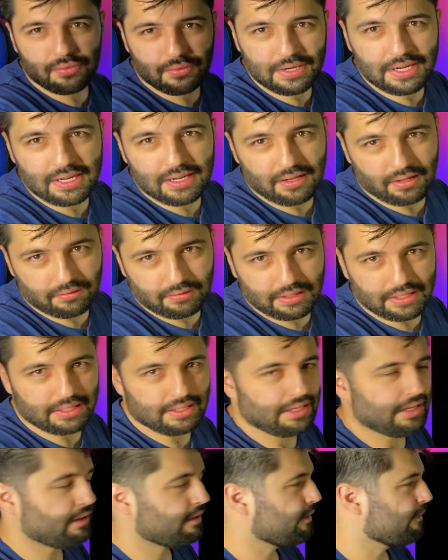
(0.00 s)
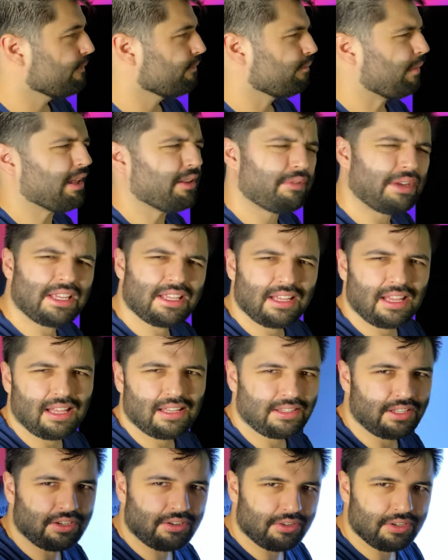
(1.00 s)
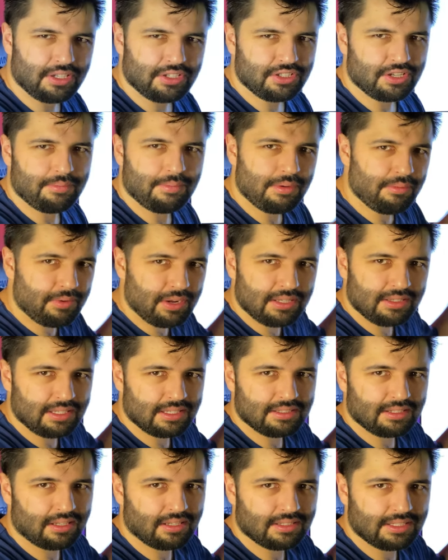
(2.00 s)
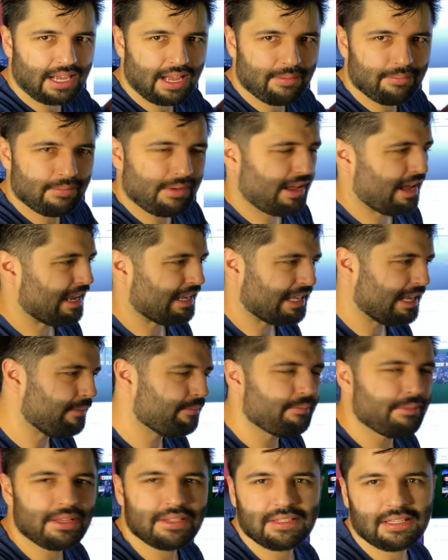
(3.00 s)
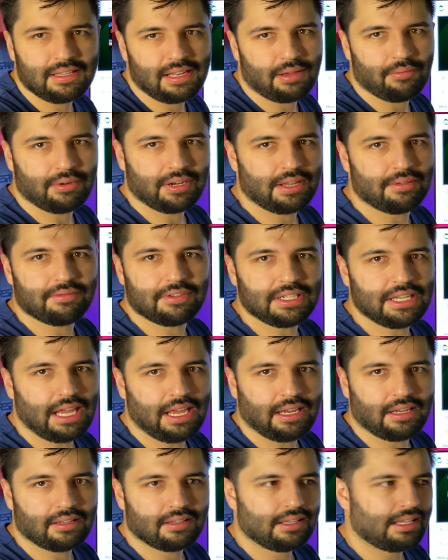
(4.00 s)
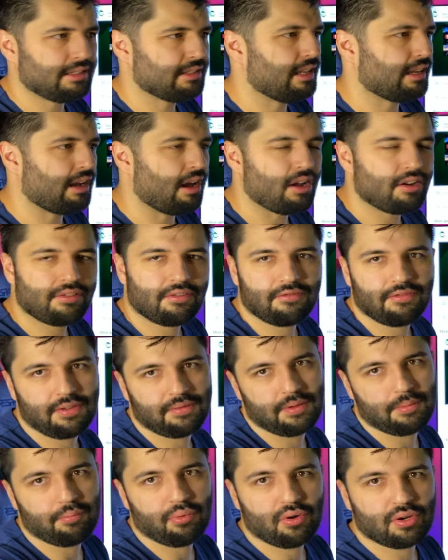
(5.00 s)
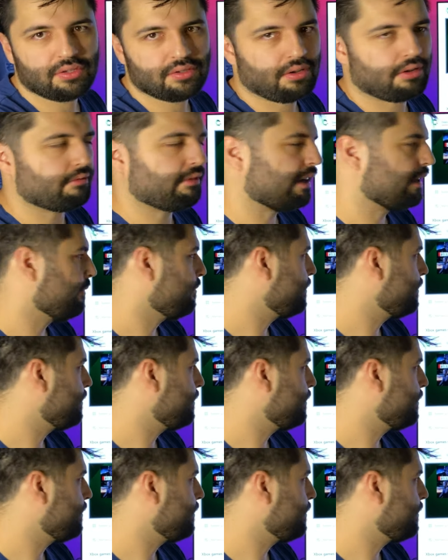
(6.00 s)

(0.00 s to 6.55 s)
three, already did. By the way, the earn achievement one that's on the top, I keep missing that one every day. That's like 150 points already